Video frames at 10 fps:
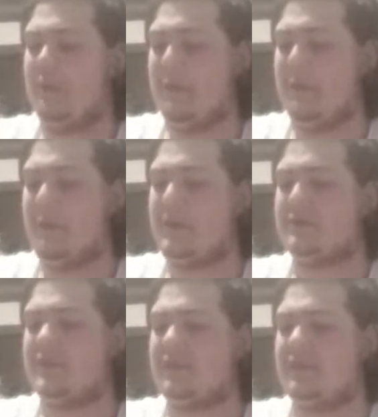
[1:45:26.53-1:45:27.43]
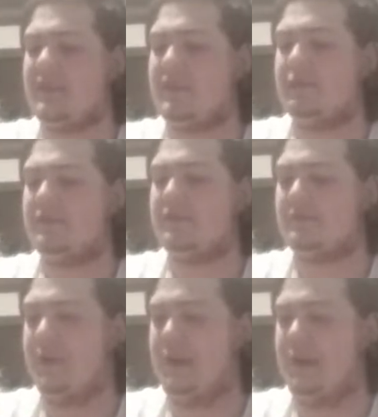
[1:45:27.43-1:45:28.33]
Maybe he goes out the hero's
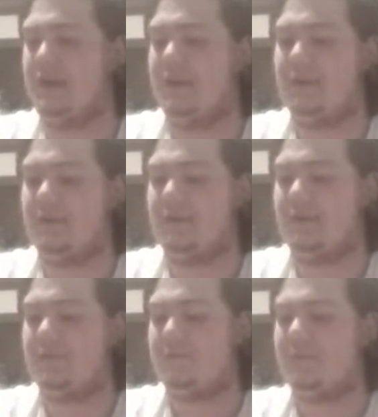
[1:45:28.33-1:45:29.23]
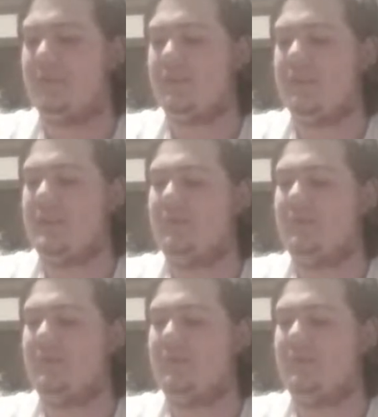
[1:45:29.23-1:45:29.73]
way. And then